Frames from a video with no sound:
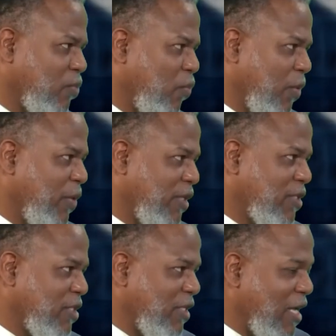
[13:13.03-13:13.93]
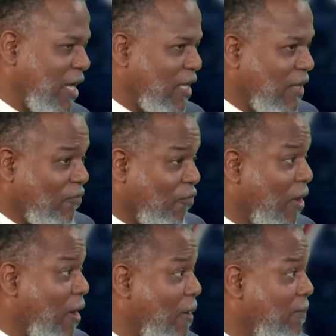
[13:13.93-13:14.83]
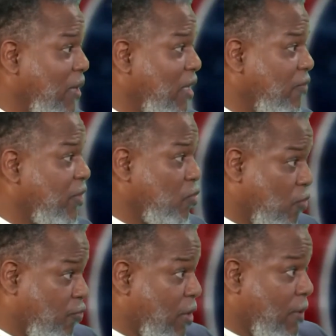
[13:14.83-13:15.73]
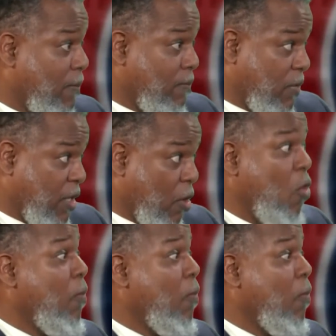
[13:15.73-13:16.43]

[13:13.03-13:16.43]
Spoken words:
what we witnessed today from individuals from their own